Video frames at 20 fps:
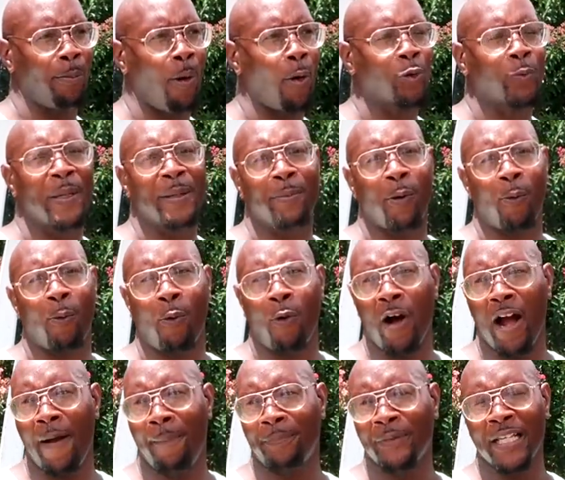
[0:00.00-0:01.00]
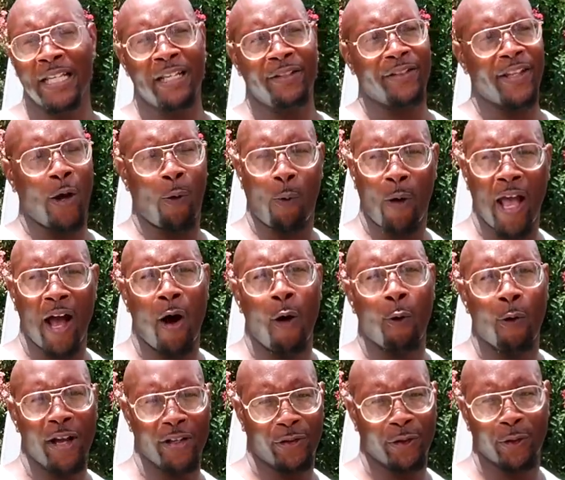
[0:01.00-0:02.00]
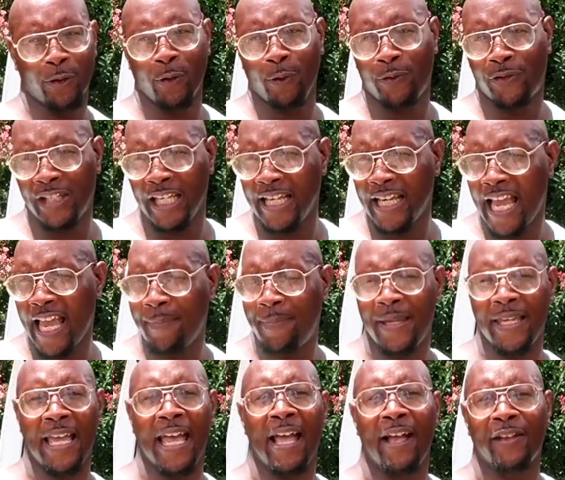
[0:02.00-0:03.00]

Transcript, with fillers: most people want their well-wishers who've seen A P